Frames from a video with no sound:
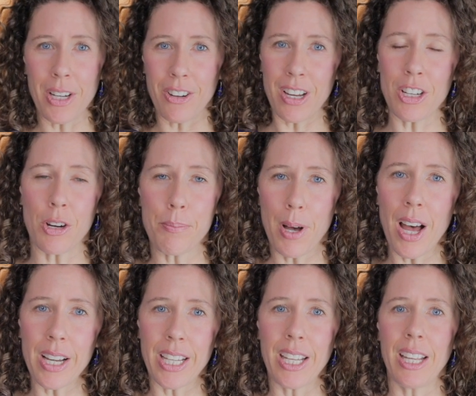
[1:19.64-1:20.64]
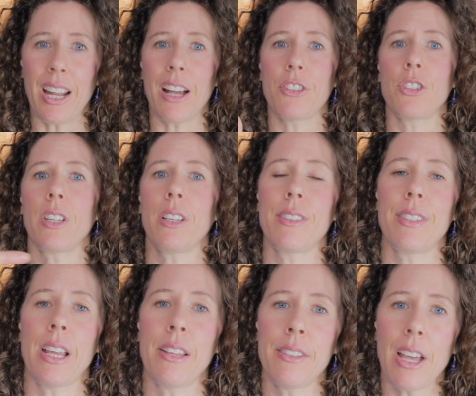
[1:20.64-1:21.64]
here at your body, it actually
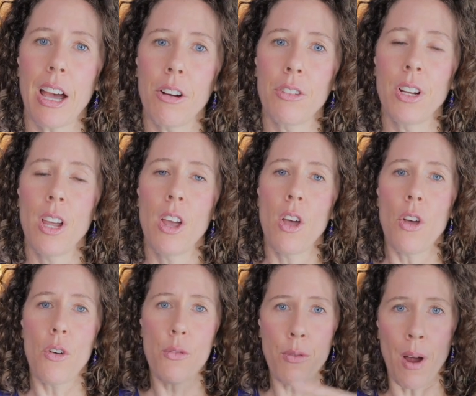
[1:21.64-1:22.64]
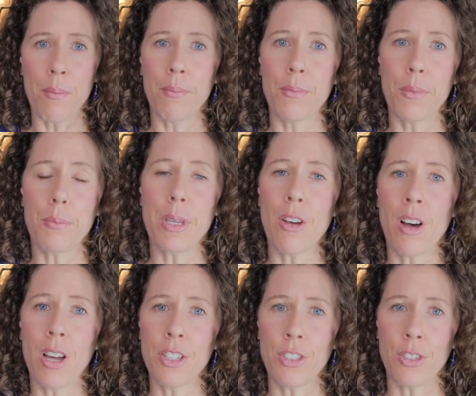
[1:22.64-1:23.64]
extends out from
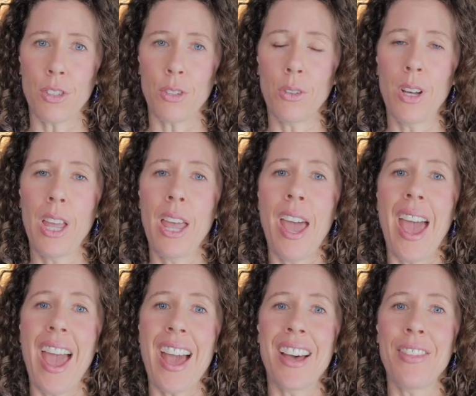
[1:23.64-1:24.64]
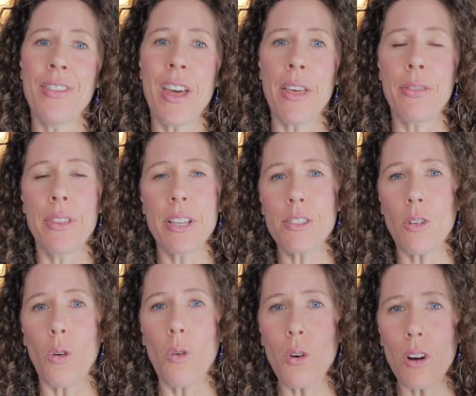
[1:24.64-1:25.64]
beyond you and that this
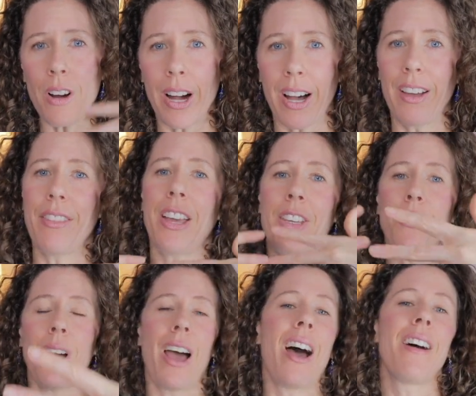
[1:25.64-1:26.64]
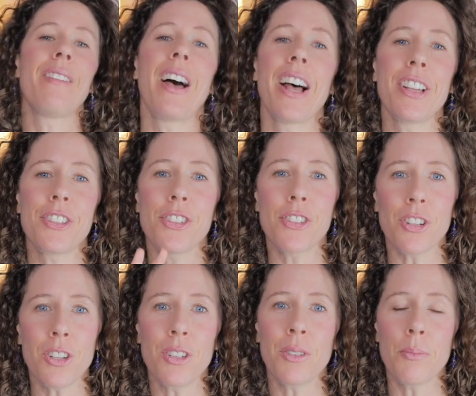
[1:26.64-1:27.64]
aura that you have has
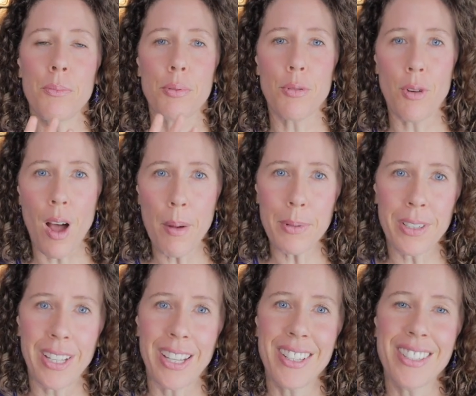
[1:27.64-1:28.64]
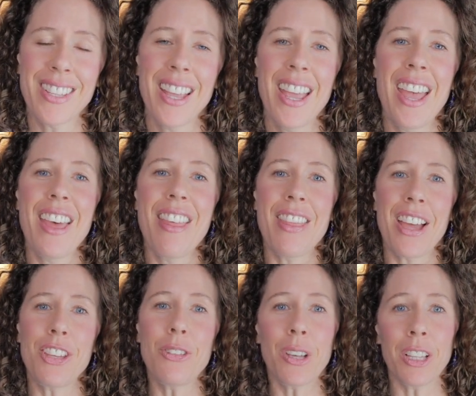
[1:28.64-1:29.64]
certain properties
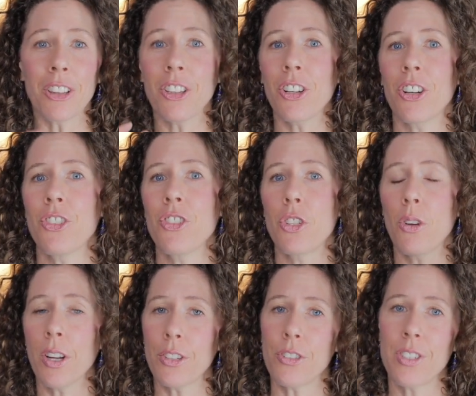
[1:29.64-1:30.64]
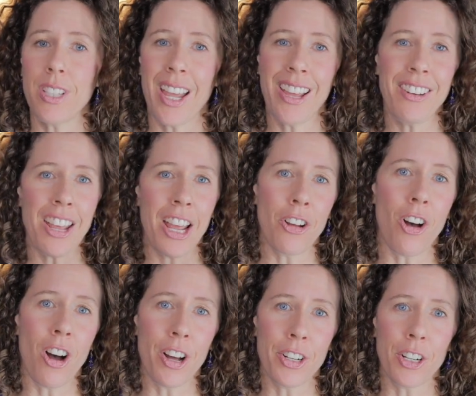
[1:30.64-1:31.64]
that you can learn to understand and
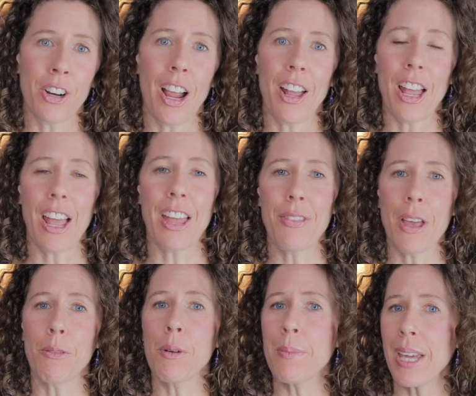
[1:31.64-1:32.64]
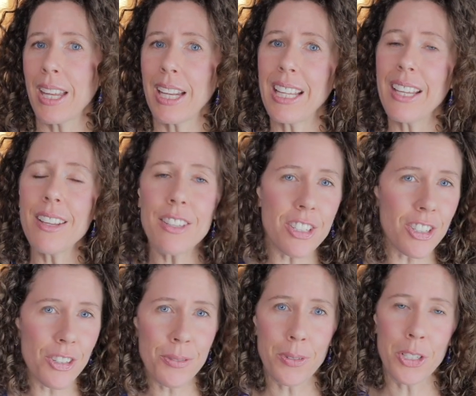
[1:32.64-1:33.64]
honor that will make it
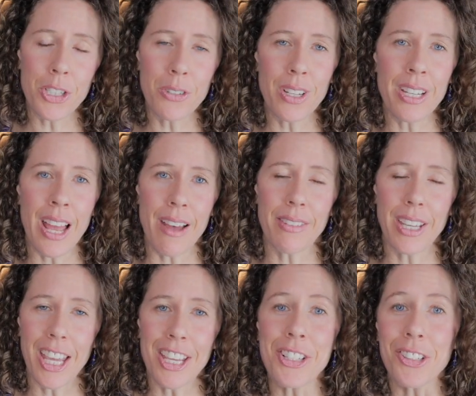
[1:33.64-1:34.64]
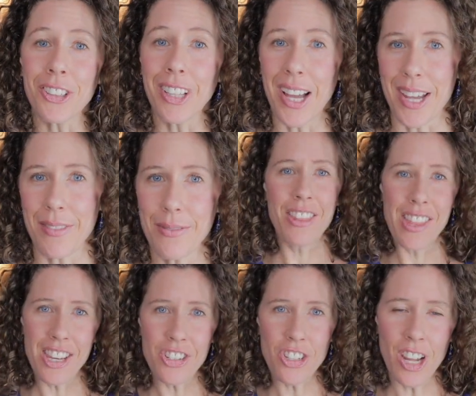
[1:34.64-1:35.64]
easier for you to navigate your life.
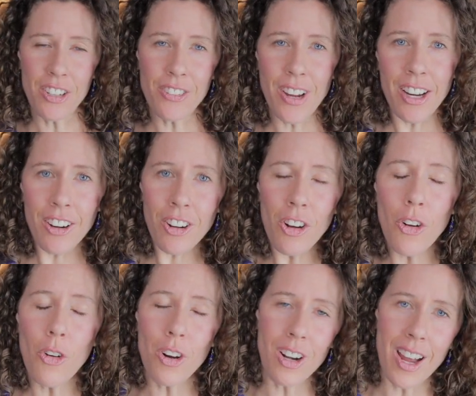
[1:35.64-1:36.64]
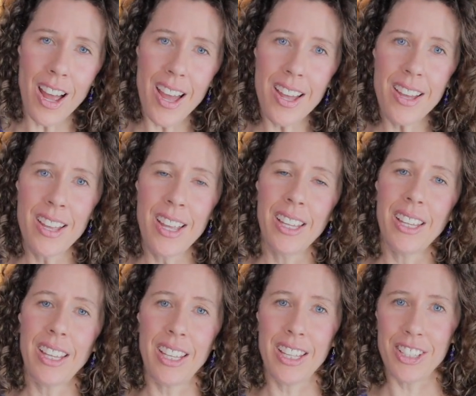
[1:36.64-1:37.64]
The generator aura
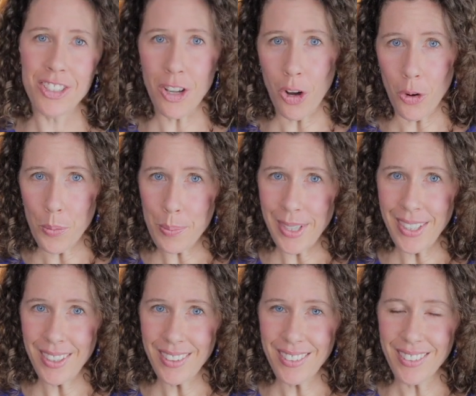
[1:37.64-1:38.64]
is open,